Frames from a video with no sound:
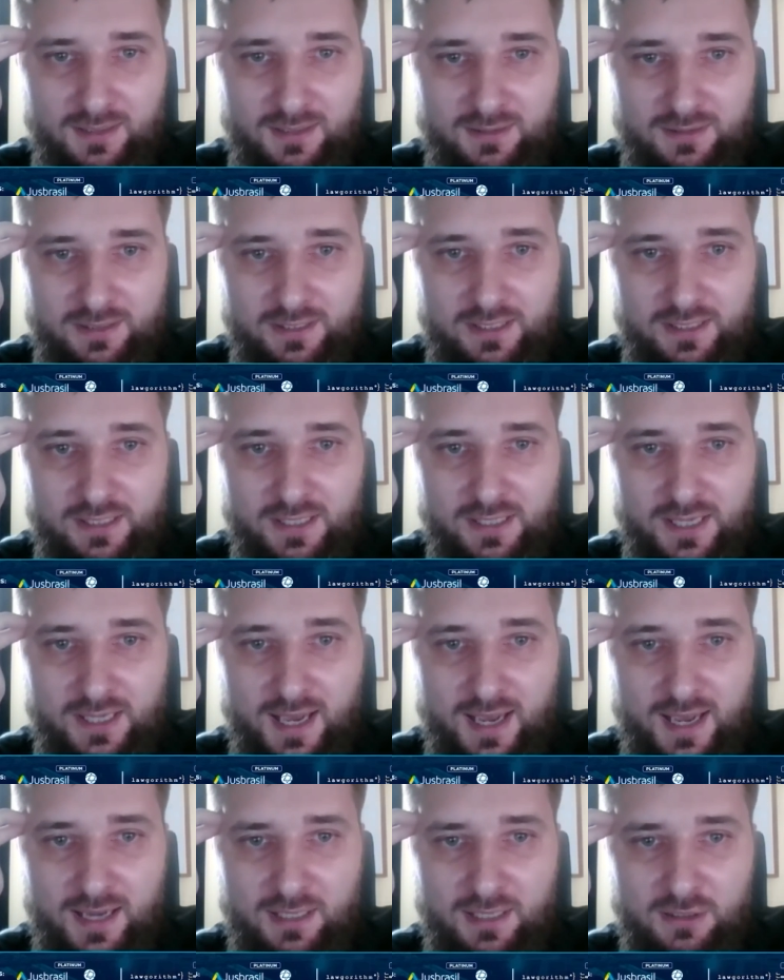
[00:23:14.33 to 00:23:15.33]
the
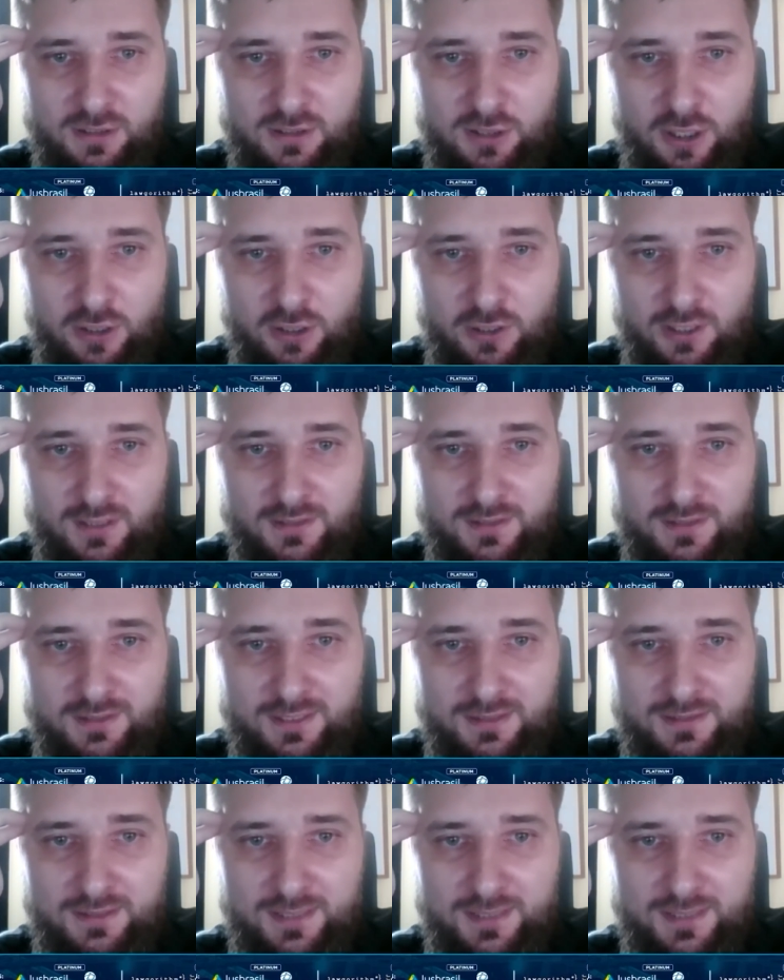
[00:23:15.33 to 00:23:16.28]
8 lawyers that